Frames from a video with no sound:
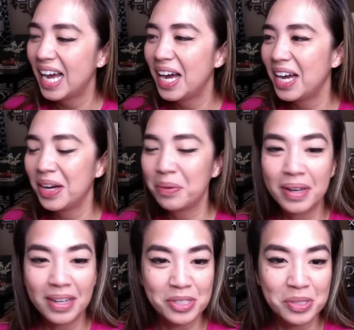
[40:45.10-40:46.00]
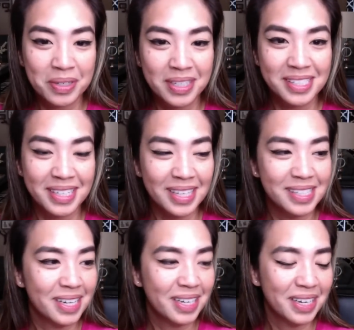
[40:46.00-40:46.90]
what else do I need to get
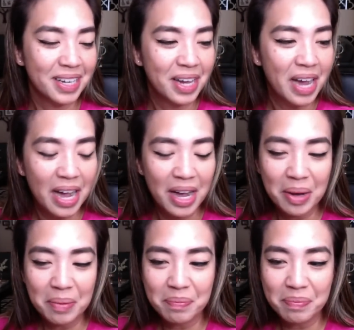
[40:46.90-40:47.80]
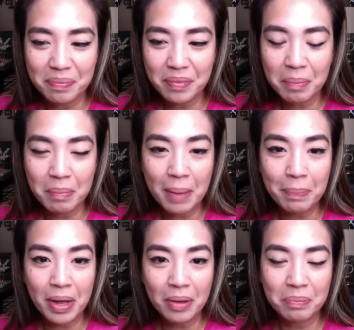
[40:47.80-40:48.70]
done? Map
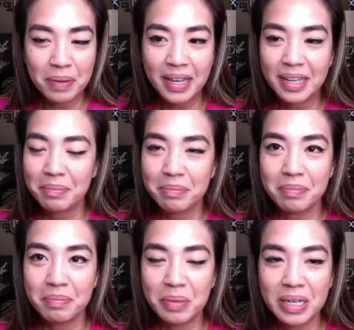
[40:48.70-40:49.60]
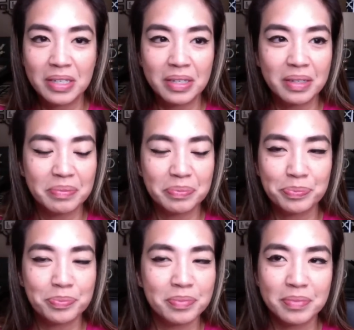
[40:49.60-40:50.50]
out my
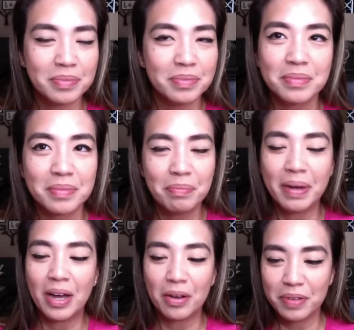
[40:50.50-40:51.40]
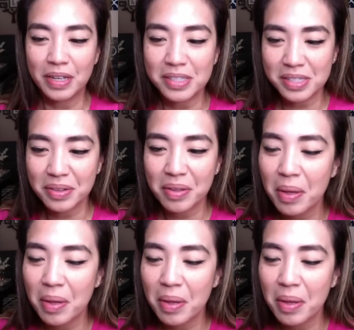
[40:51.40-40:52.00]
outfits.